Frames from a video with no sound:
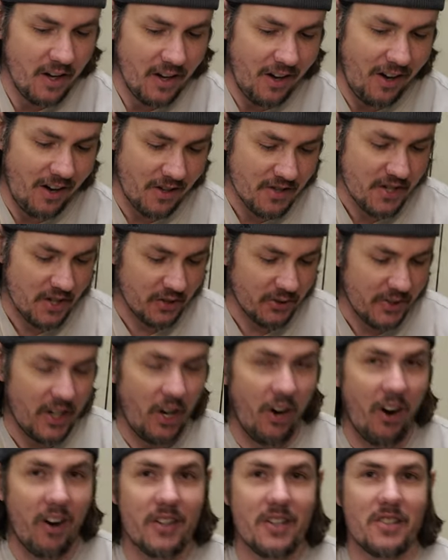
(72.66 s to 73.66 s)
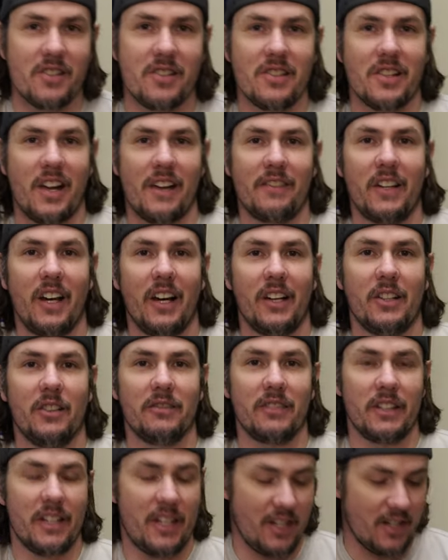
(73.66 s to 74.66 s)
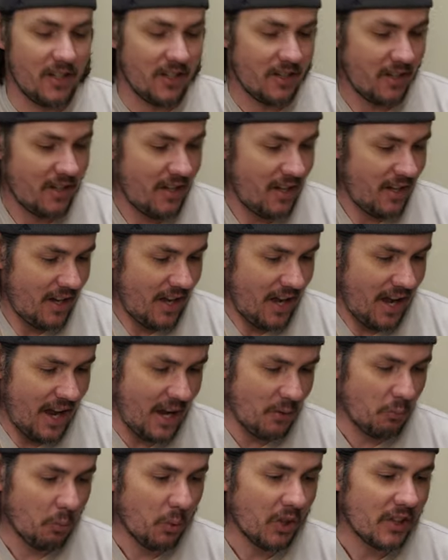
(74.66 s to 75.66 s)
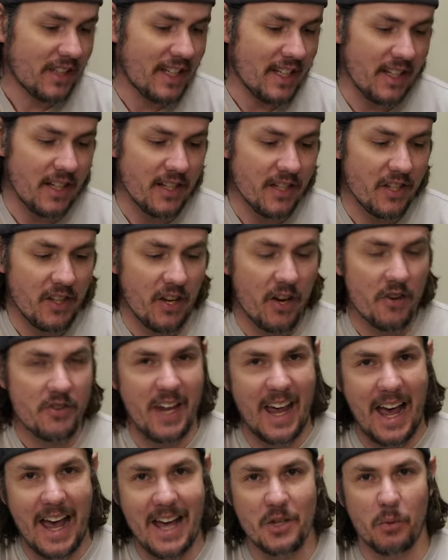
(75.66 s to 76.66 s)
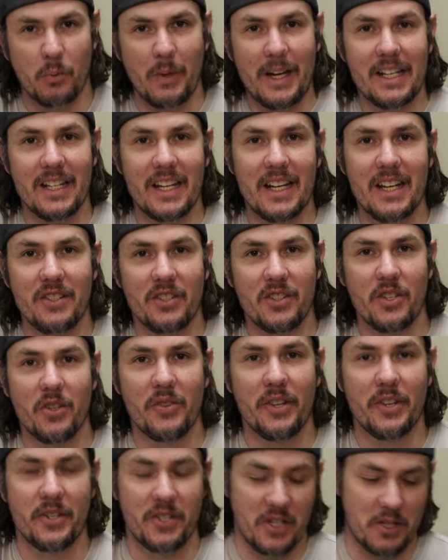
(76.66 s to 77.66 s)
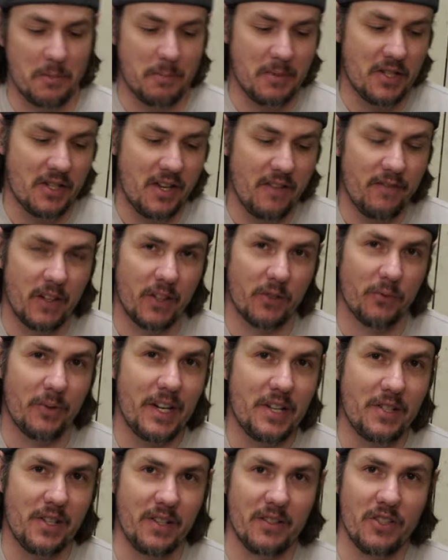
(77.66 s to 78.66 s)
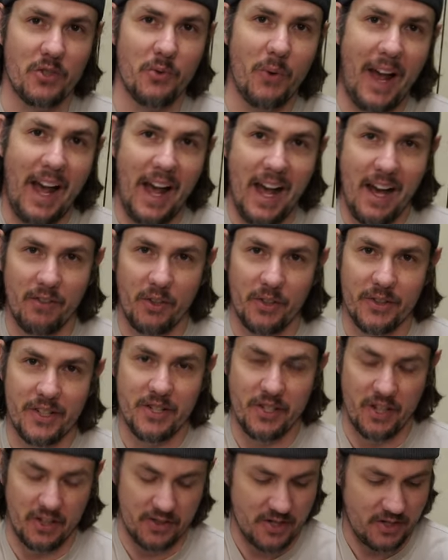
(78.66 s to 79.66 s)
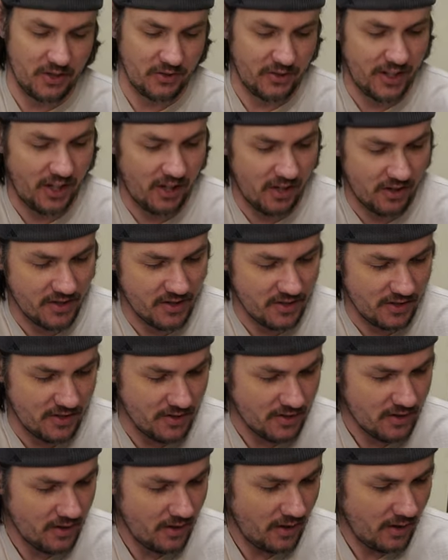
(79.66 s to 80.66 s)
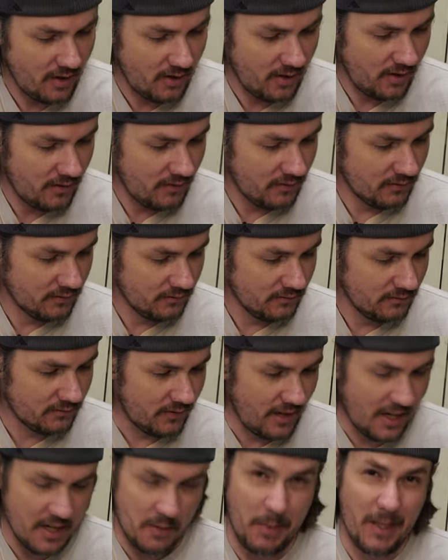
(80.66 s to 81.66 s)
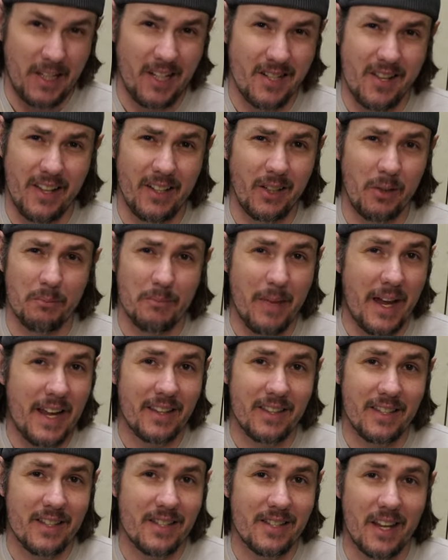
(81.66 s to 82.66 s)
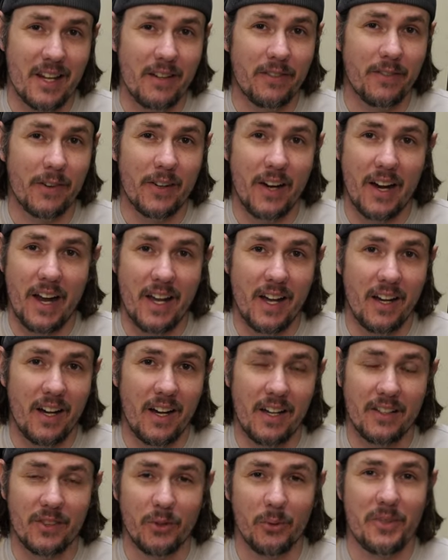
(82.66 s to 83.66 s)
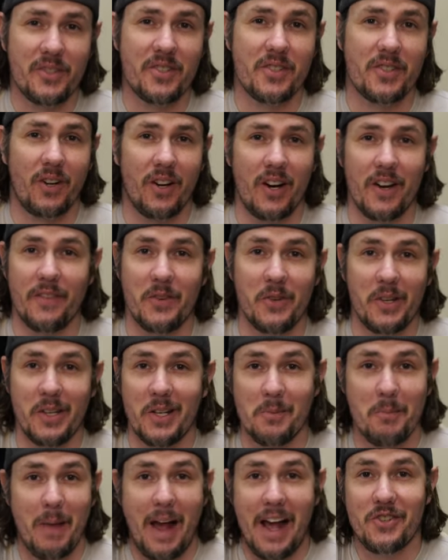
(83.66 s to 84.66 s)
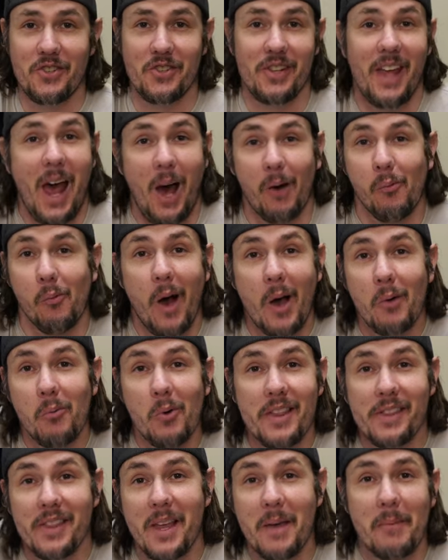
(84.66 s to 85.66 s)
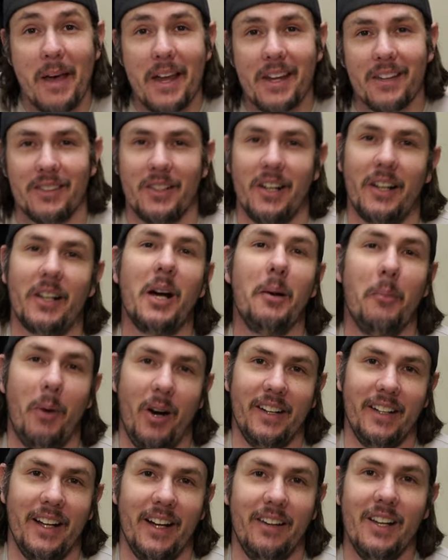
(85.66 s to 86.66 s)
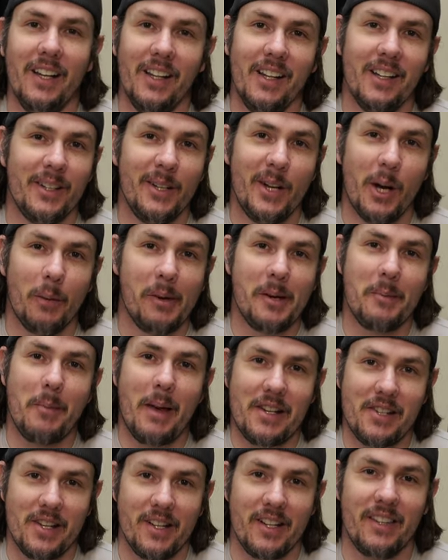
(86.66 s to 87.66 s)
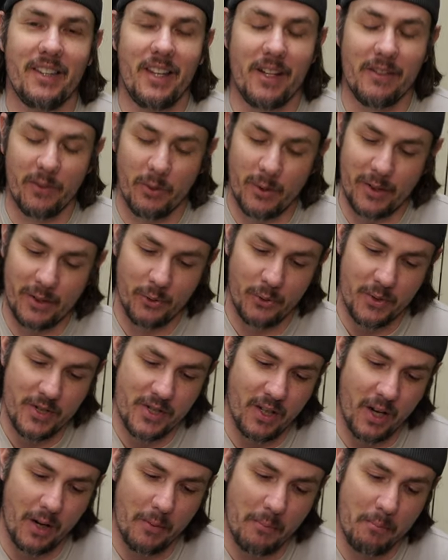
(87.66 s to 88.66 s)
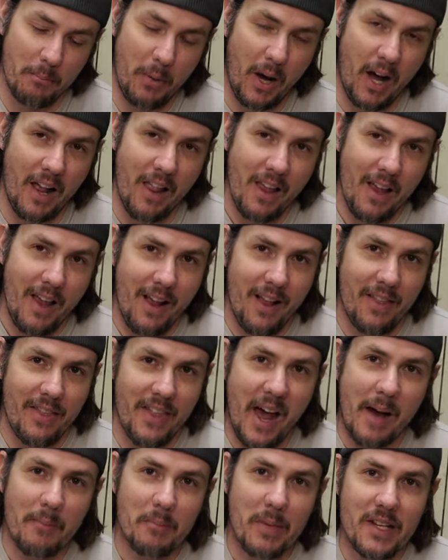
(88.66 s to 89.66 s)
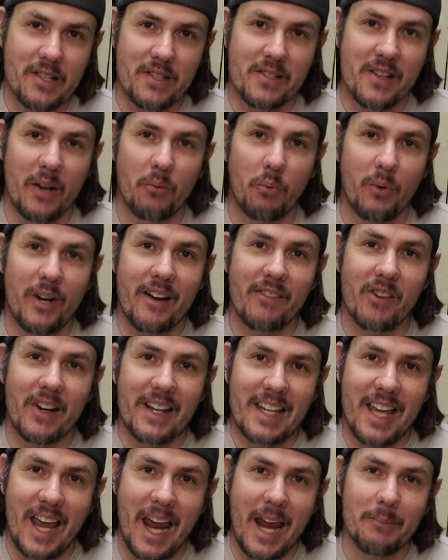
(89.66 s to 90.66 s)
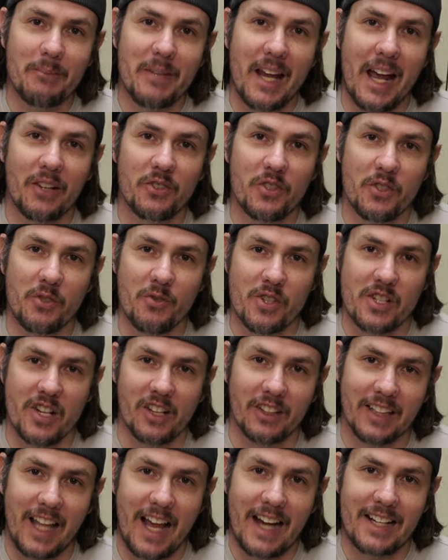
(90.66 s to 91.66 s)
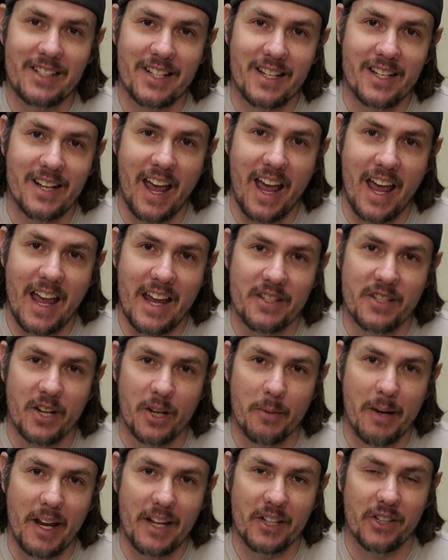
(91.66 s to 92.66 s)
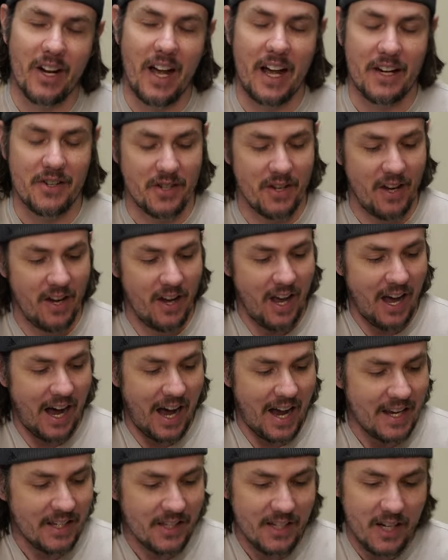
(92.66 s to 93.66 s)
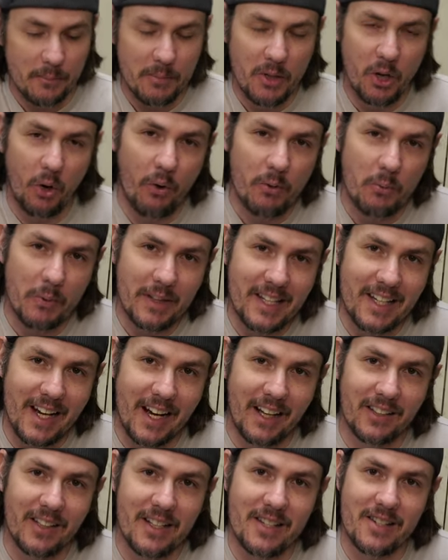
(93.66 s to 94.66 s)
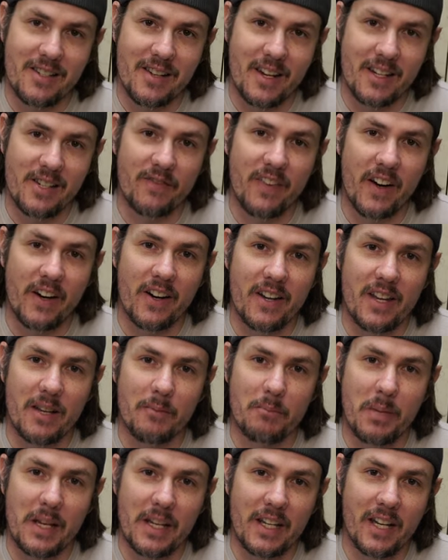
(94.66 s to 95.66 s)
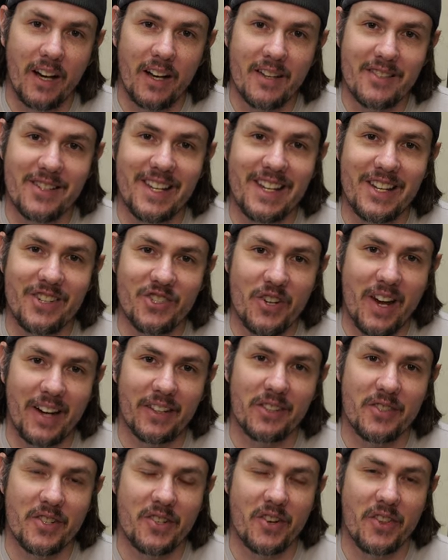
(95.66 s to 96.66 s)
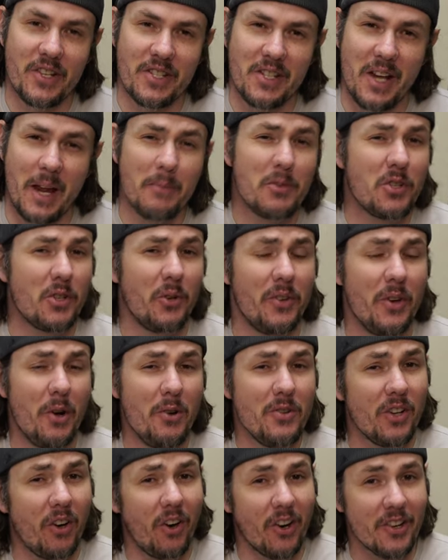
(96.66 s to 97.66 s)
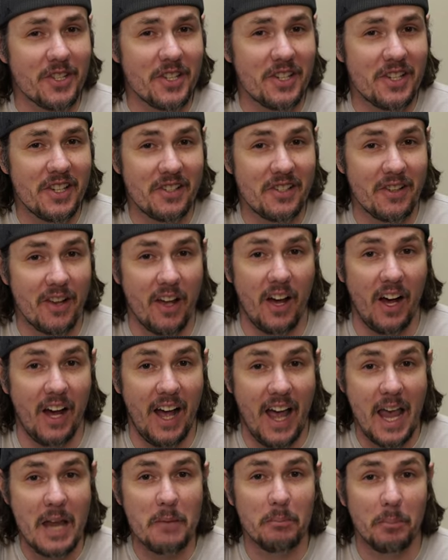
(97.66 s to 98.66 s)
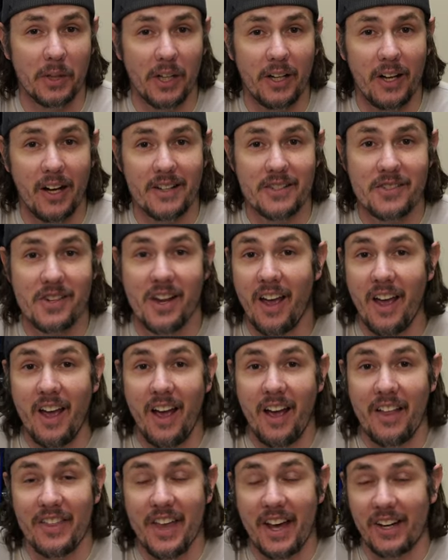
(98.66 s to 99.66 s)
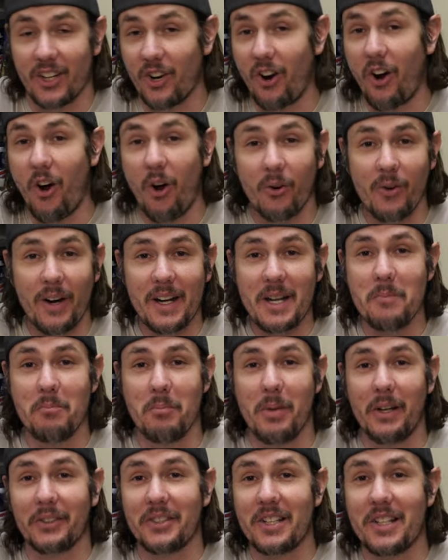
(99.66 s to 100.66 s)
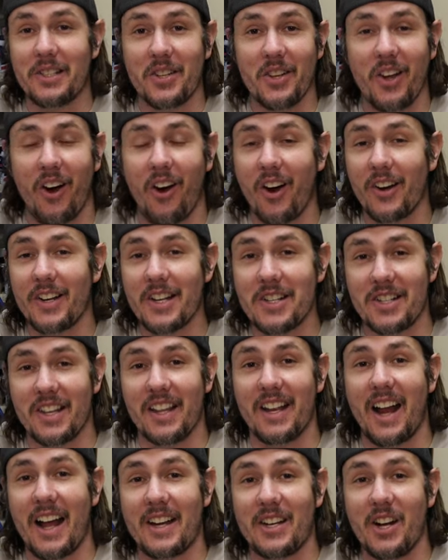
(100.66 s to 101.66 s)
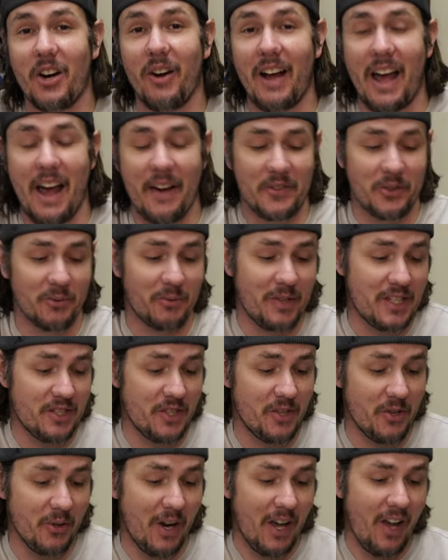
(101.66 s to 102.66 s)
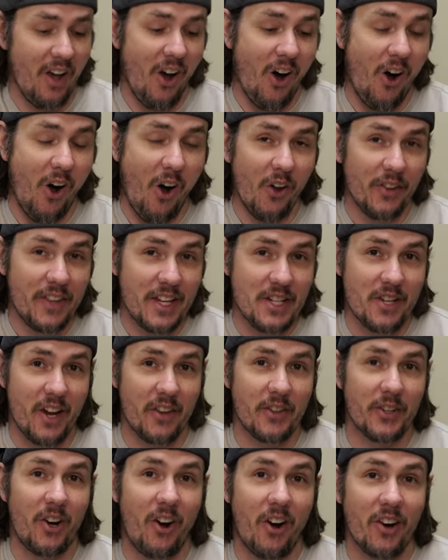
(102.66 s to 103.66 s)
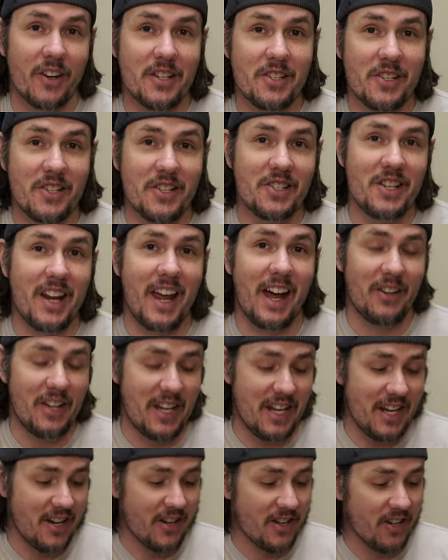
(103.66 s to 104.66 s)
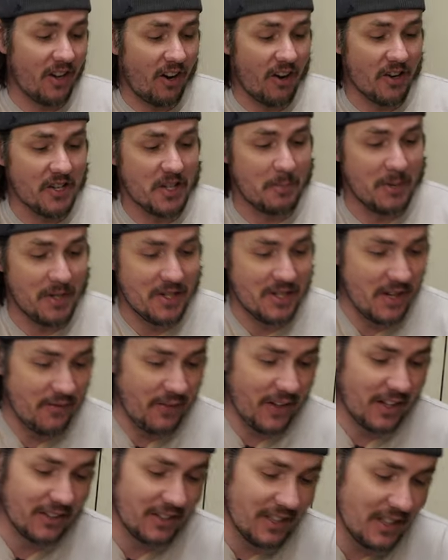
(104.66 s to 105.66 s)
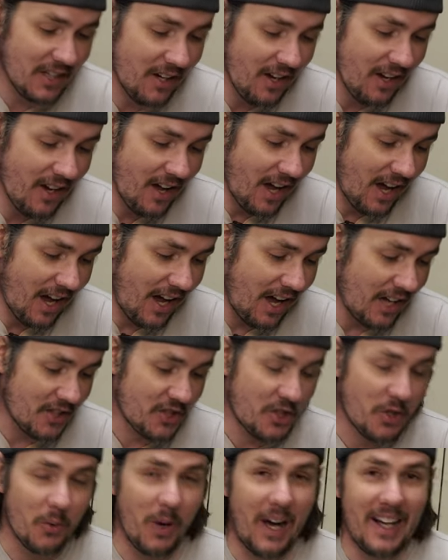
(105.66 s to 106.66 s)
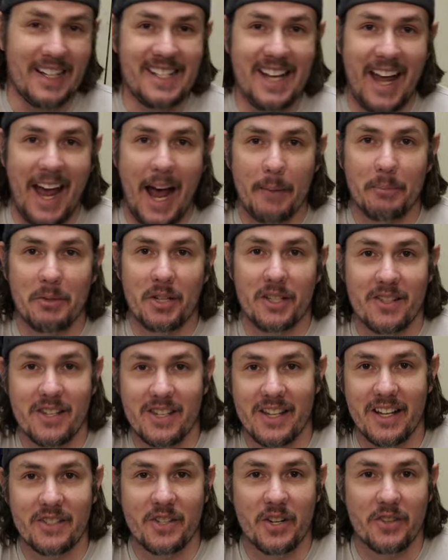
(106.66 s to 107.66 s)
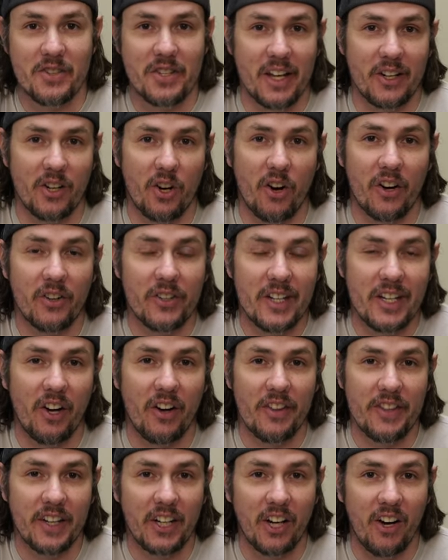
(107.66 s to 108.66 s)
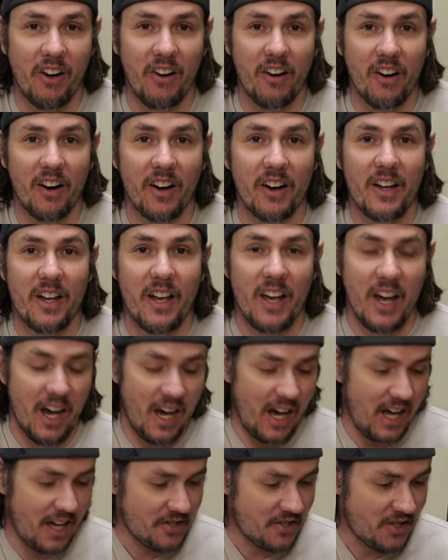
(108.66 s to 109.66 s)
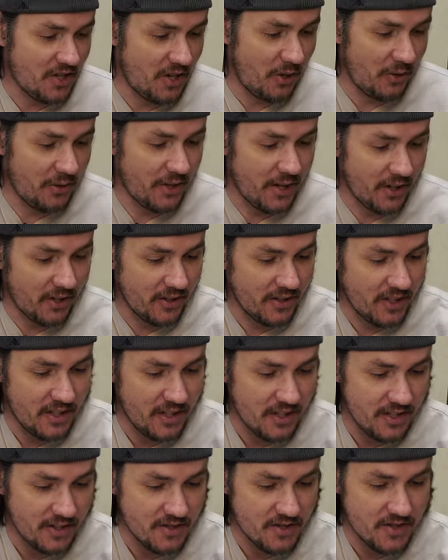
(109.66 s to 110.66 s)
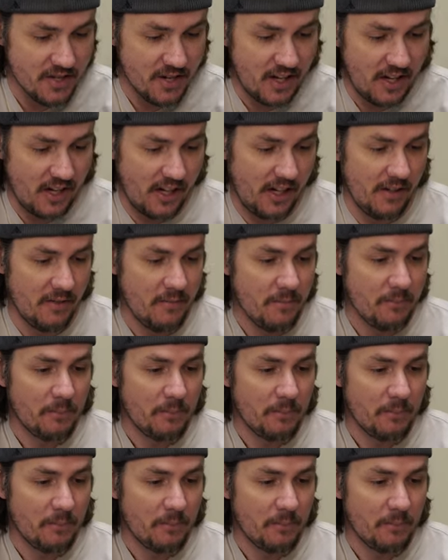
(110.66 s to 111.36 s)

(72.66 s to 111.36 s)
auxiliary harnesses I've got over here, and we'll get into those as we need to. There's a specific reason to have all these auxiliary harnesses. That's because they don't make this thing for a uh, North Star, if you can imagine that. Why wouldn't they make it? come on now. Nobody makes anything for a North Star. But that being said, whenever it came down to selecting a Terminator X, I ended up going with the LS6 variant because the injectors are the same. So those are uh, eight plugs that are already built into the harness that I don't have to redo. All these other harnesses down here are specifically uh, to adapt sensors that are already on the car. Uh, so there is uh,